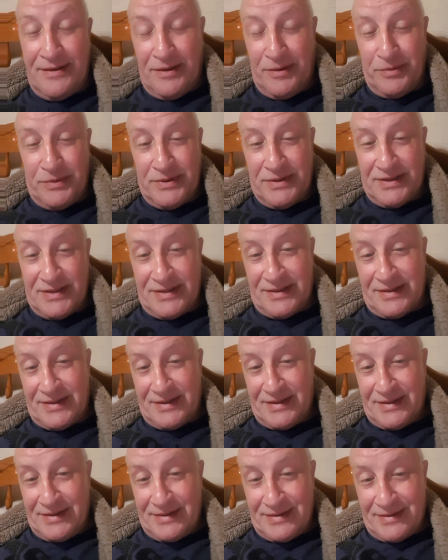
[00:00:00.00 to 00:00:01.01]
I
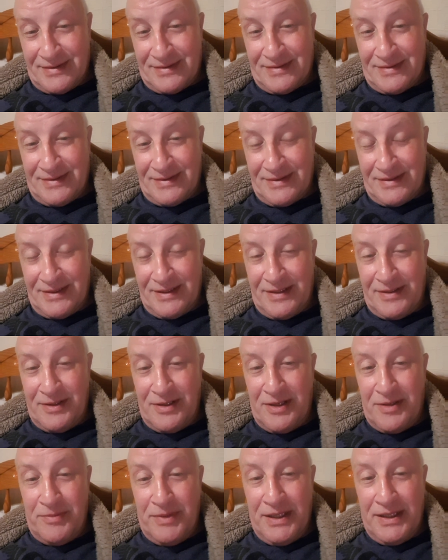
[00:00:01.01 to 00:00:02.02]
was
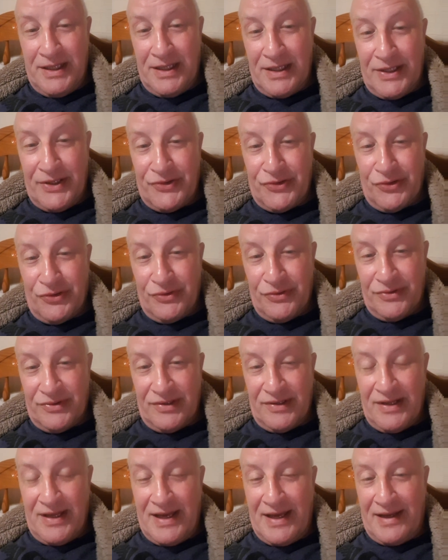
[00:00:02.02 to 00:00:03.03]
immediately drawn
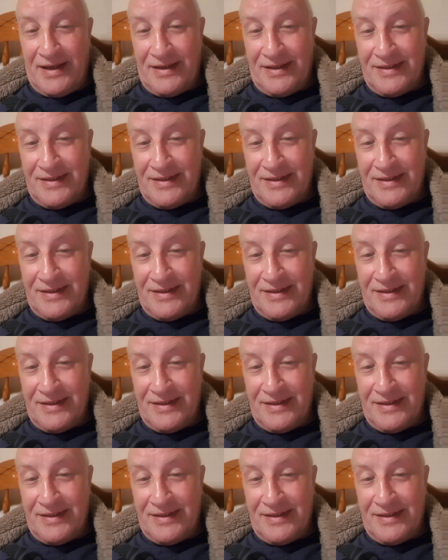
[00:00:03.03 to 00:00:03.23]
to that,